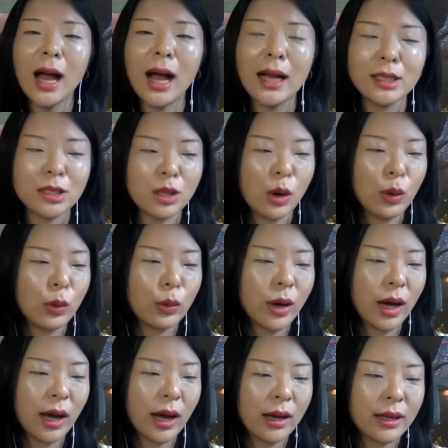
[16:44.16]
So,
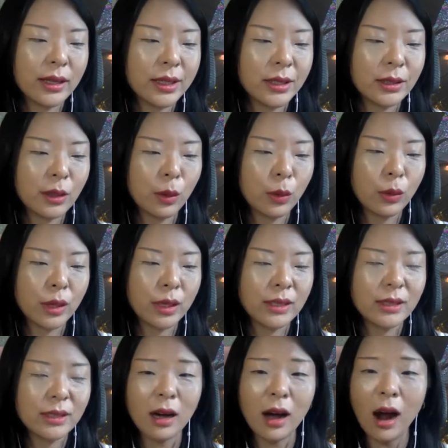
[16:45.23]
you know,
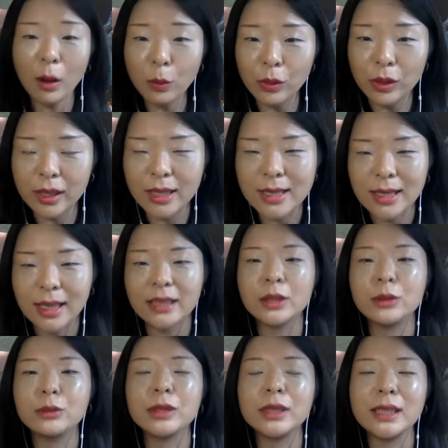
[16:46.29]
when the artwork is
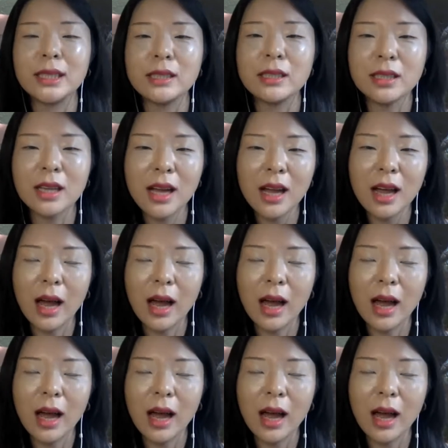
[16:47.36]
getting released,